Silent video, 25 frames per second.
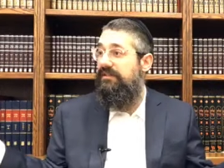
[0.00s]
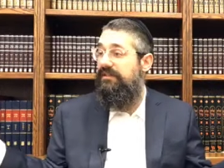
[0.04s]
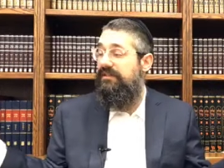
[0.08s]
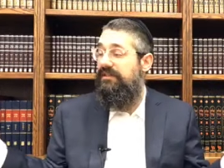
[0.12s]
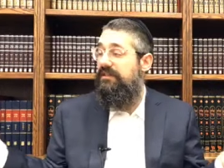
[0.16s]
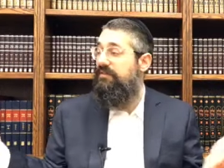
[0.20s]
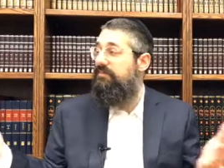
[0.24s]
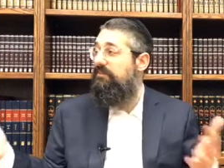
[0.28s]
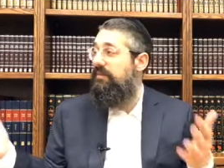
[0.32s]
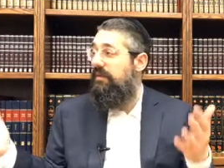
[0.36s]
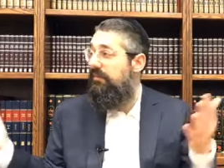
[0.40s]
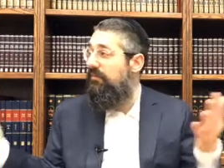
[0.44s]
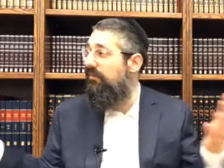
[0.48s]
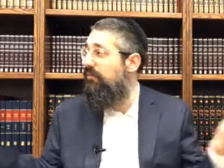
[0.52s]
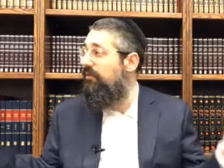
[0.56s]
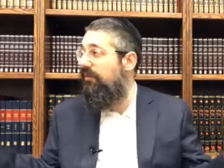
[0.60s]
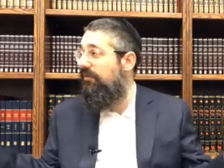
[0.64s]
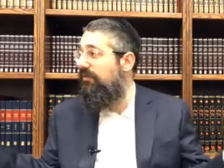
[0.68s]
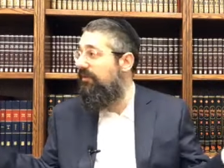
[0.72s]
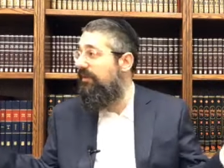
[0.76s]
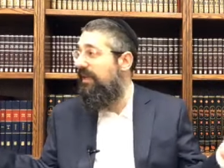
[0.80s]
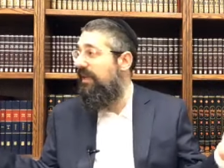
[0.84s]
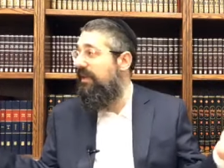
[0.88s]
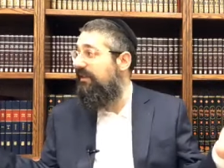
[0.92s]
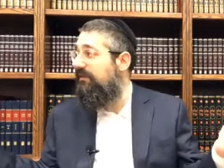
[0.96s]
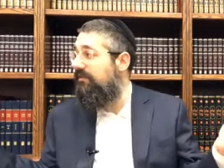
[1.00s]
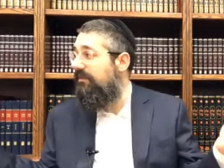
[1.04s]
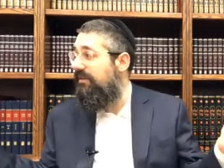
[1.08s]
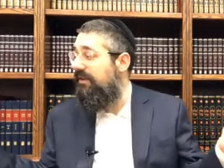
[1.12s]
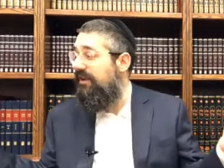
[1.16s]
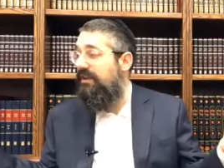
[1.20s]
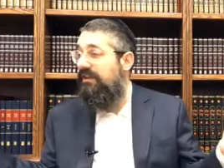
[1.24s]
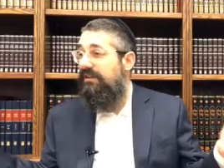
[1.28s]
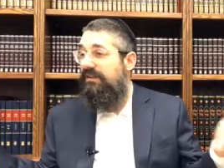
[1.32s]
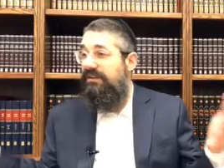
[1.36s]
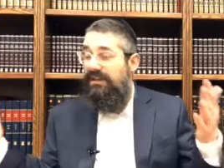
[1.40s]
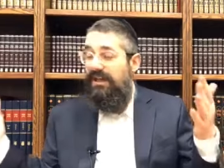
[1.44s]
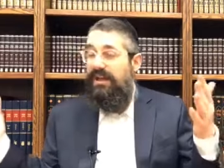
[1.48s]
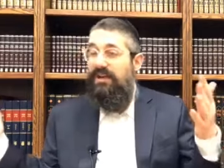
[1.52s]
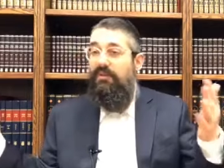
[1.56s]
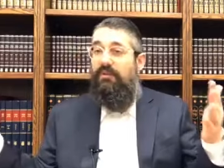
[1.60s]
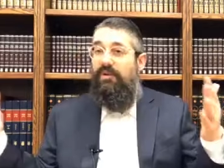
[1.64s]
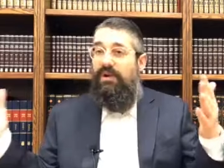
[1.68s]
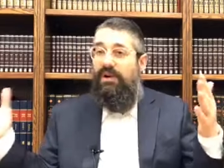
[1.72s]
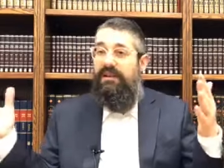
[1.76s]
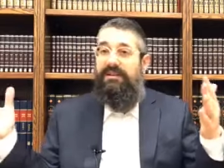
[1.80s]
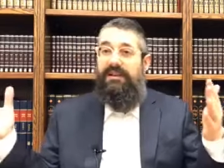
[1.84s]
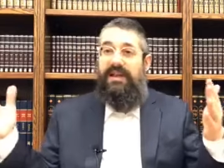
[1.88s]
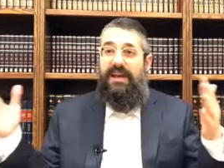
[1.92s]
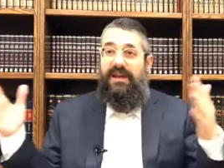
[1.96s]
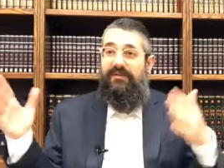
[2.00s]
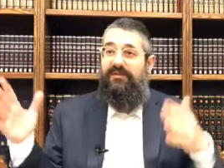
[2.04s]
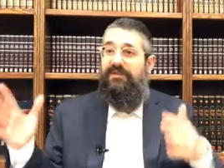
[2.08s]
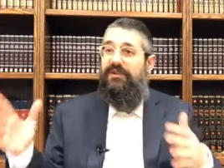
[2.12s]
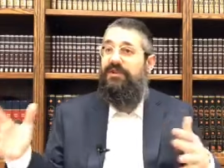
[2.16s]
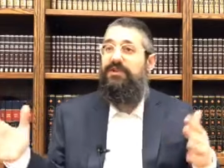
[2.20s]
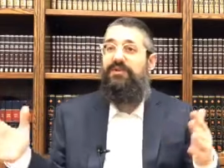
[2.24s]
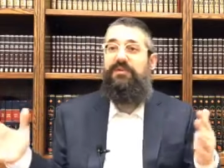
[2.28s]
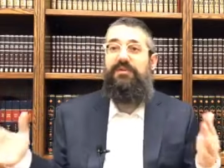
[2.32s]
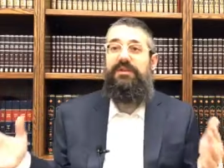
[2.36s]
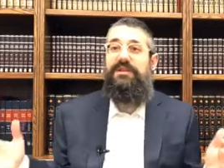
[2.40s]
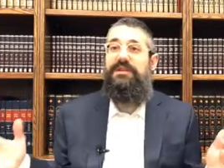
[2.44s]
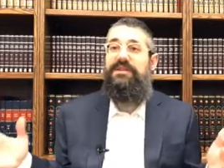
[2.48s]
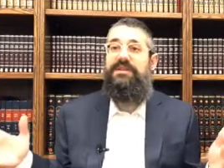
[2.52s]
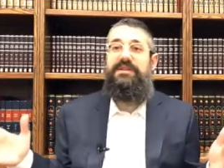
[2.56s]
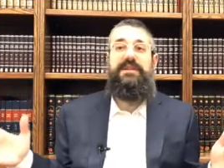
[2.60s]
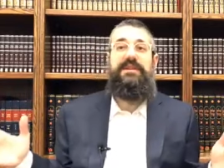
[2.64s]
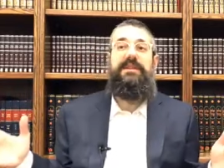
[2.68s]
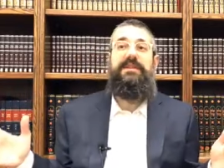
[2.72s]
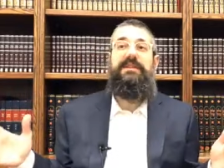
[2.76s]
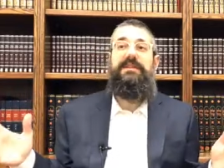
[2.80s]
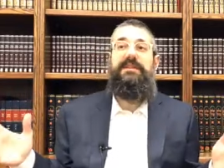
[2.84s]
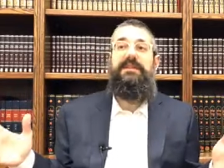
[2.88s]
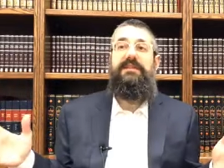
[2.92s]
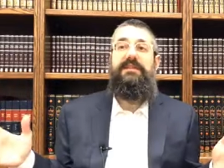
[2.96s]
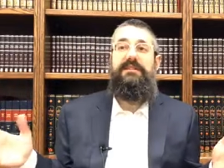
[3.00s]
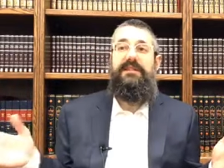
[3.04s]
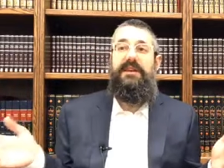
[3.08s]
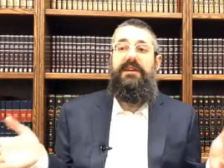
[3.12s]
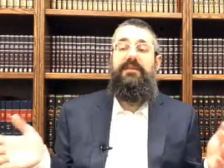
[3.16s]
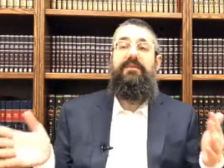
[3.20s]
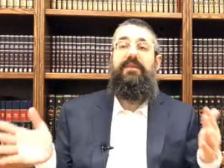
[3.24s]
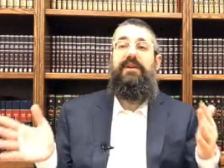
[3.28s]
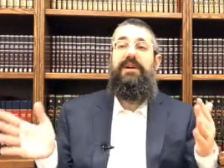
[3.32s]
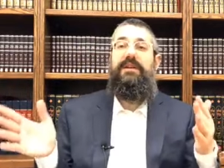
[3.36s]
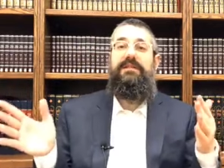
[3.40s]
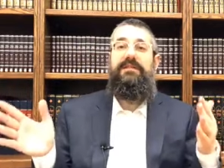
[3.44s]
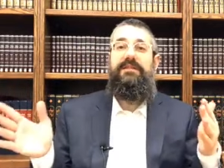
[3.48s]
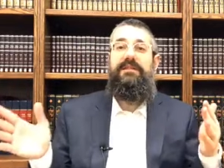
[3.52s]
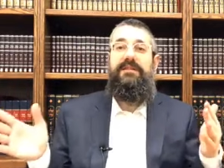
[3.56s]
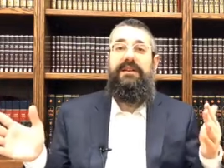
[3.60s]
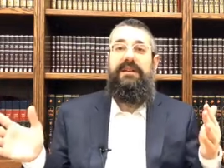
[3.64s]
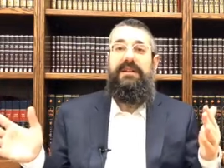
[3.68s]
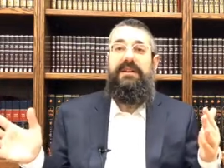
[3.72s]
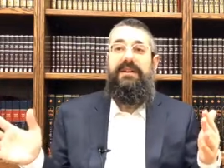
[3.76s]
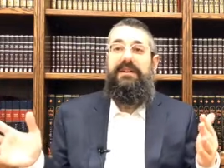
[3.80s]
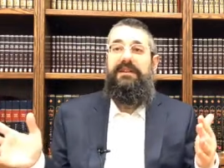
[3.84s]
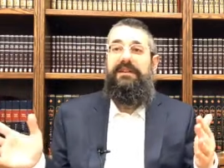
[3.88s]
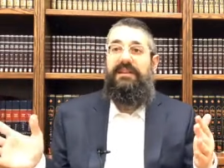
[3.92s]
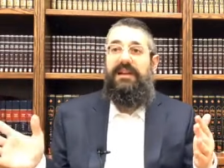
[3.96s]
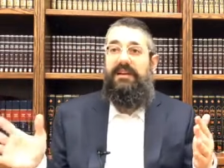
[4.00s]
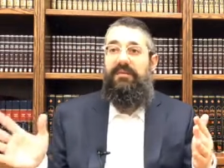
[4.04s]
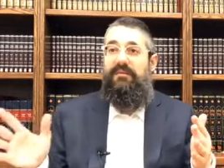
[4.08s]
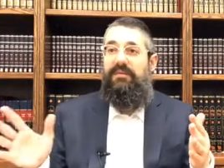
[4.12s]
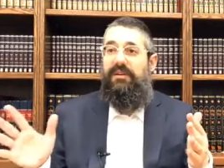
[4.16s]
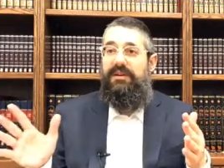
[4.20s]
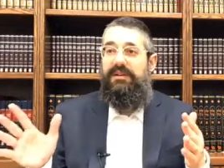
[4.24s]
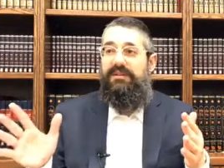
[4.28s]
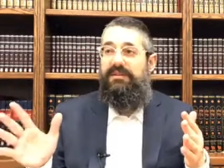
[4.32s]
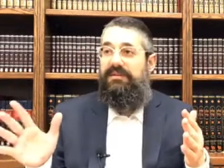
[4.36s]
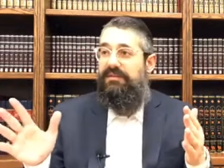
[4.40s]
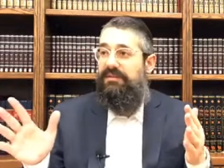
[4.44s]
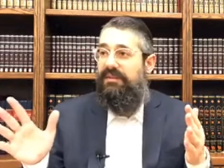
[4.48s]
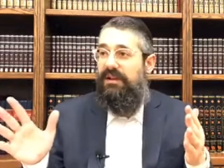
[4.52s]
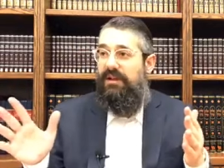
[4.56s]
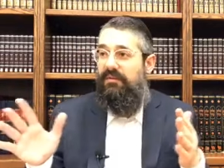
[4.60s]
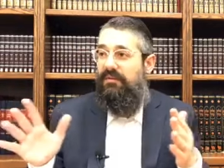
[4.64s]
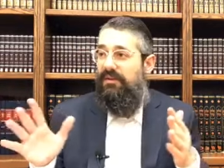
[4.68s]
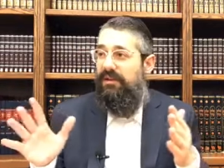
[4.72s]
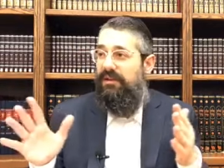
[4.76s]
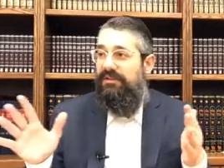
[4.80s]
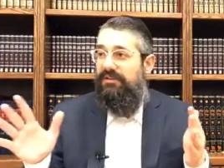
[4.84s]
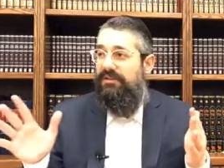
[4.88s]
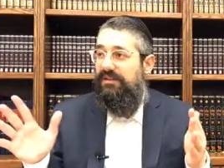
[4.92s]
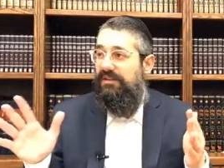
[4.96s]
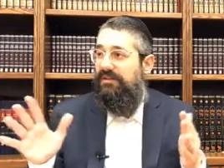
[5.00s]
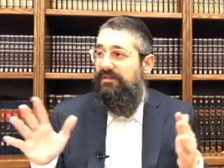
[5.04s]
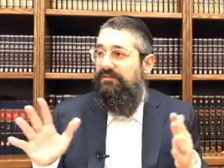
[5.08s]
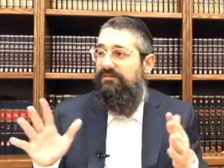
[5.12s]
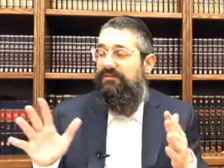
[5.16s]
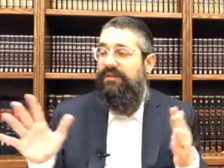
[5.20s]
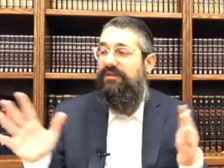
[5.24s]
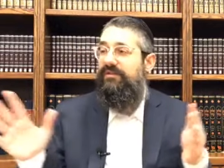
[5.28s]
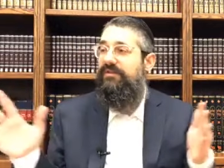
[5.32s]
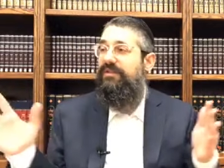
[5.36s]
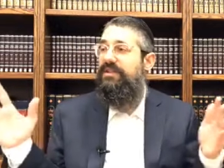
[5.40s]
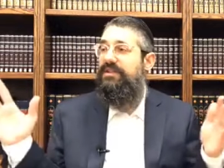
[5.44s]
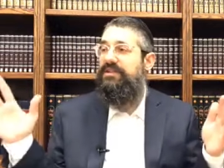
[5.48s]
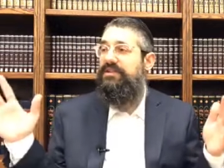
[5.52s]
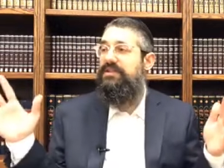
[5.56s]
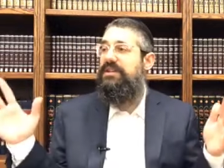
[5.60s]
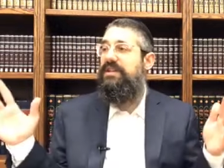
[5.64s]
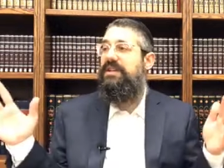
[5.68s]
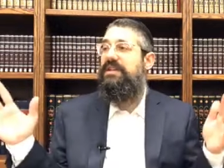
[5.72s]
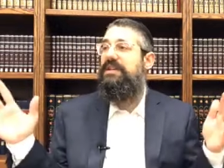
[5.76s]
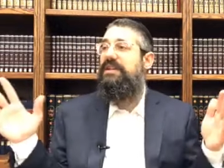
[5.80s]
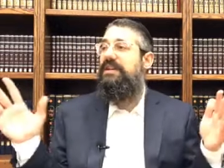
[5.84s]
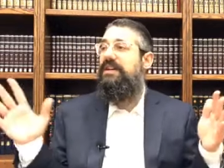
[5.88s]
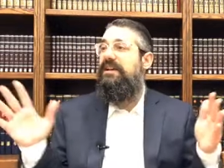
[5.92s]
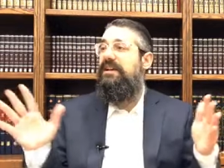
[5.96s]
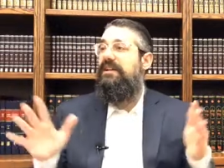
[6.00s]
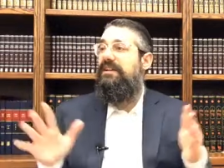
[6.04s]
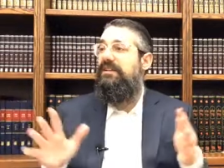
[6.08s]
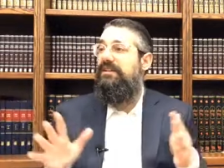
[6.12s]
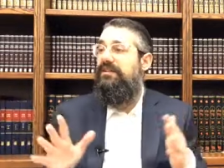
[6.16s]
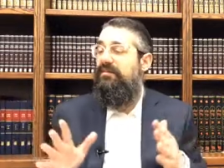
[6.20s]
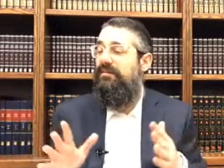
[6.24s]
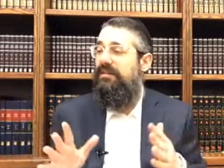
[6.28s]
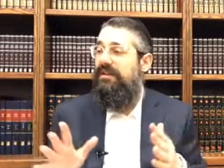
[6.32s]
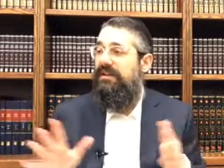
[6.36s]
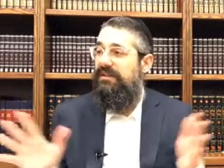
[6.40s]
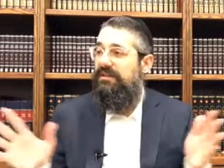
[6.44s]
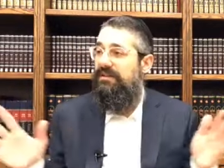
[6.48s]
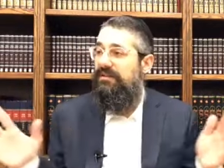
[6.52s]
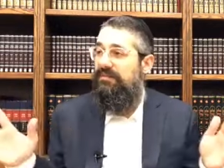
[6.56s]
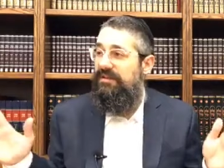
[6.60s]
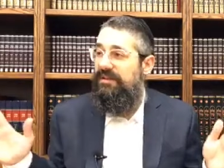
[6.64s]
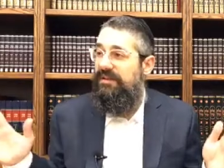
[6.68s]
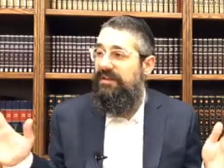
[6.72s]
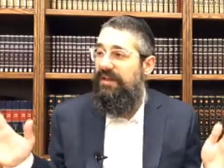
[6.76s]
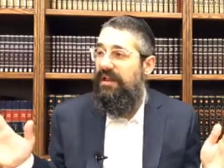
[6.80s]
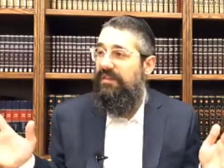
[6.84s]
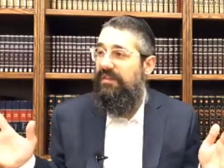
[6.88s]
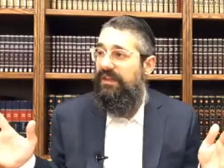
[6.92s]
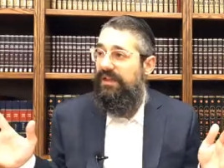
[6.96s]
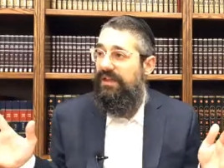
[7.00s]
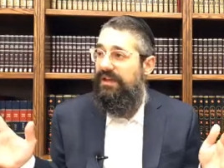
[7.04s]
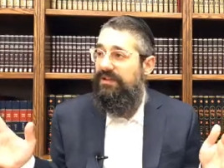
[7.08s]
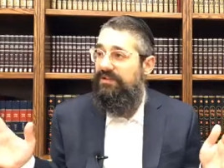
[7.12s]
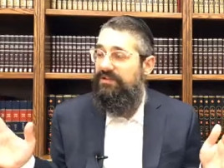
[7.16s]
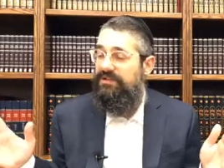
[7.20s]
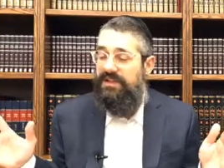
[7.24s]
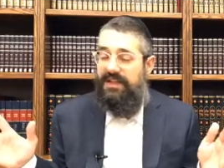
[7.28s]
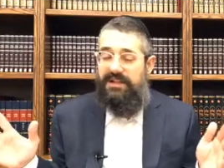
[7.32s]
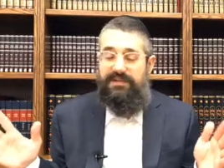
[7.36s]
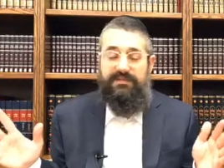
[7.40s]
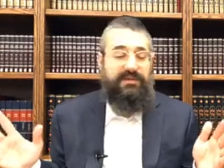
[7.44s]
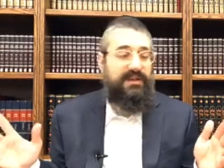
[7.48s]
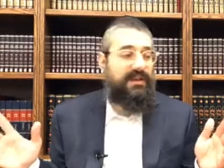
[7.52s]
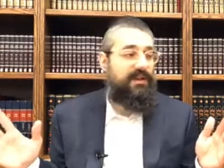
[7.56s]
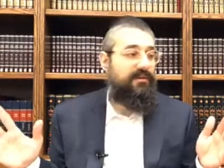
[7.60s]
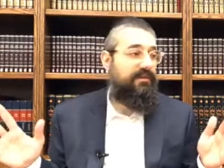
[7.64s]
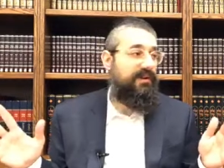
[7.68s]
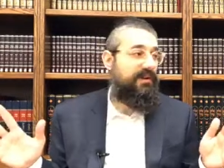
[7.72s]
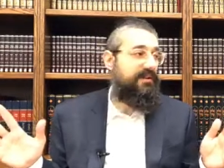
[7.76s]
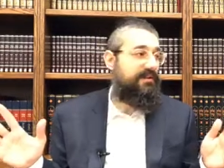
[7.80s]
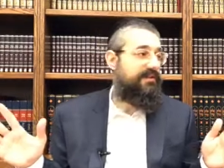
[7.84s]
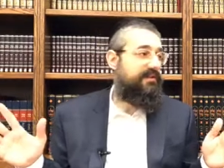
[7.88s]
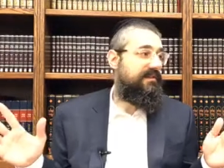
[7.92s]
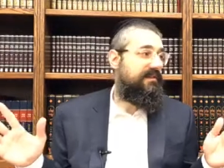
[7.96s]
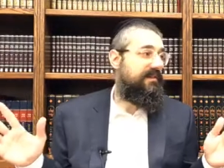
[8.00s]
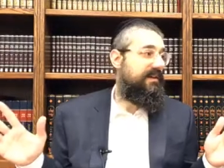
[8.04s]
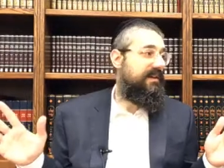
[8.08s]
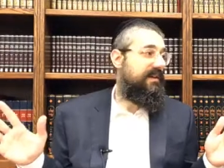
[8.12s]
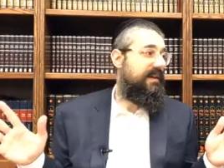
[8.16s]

These people won't relent. They want every Jew in the sea. They want, they want, they want a river to sea to be to be nothing else. That's what they want.